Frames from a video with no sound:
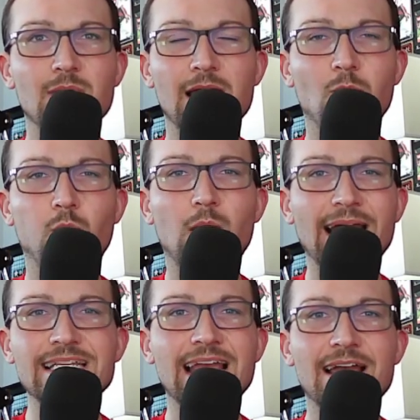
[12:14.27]

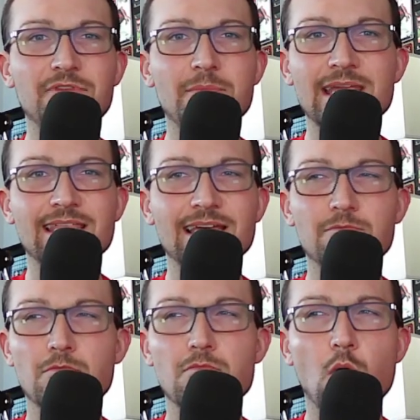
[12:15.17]
Why do you have to make that
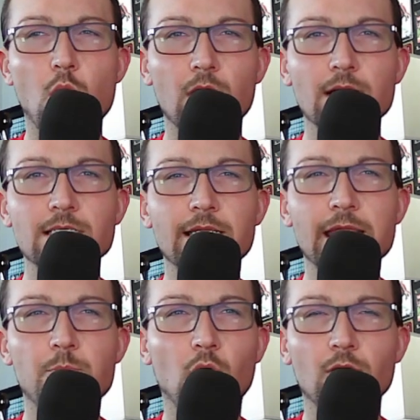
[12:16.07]
more
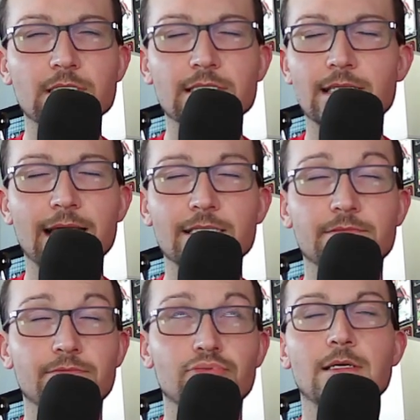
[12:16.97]
important? I
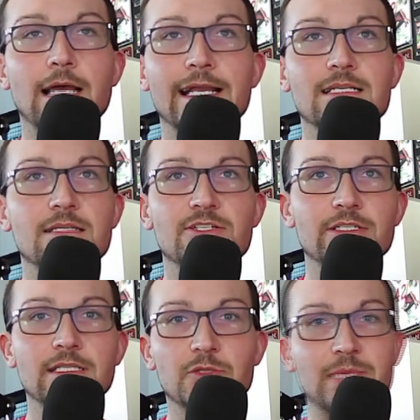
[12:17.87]
guess that's
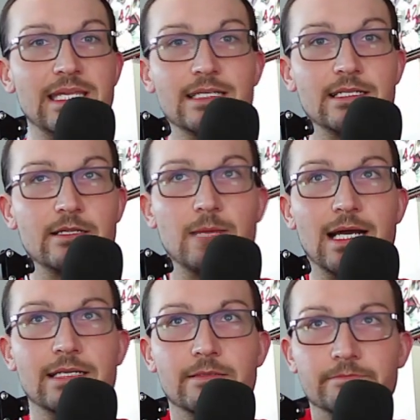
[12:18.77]
just a little peek into their
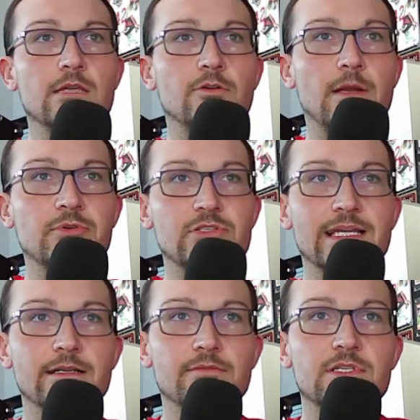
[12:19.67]
mind. The
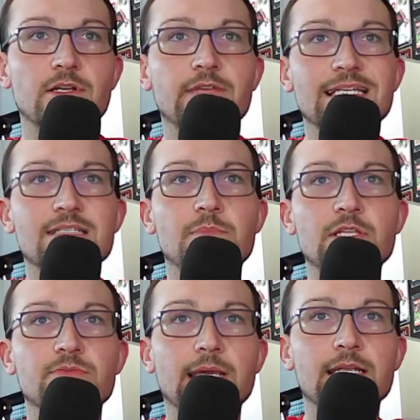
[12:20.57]
representatives serving as
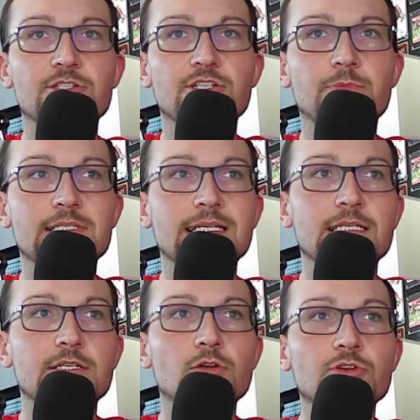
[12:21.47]
impeachment managers
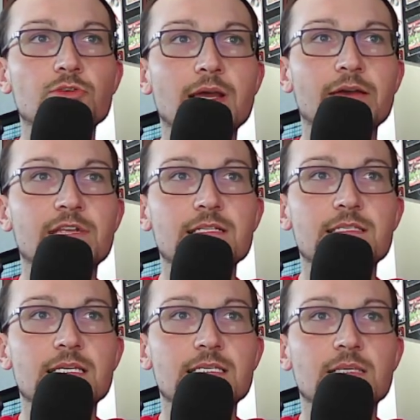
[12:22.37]
presented no new
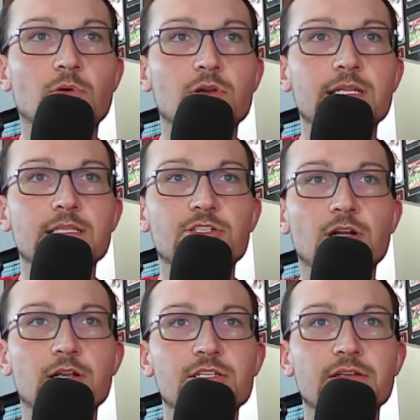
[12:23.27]
evidence supporting the
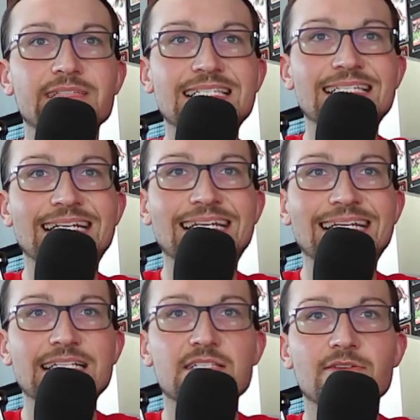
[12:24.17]
charge of inciting
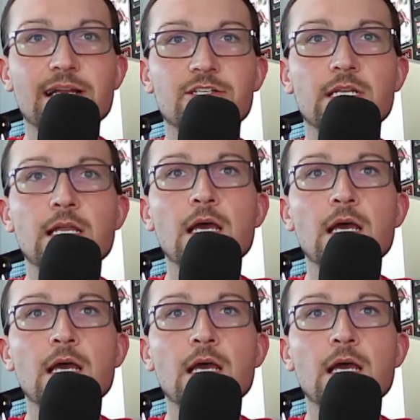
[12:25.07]
insurrection.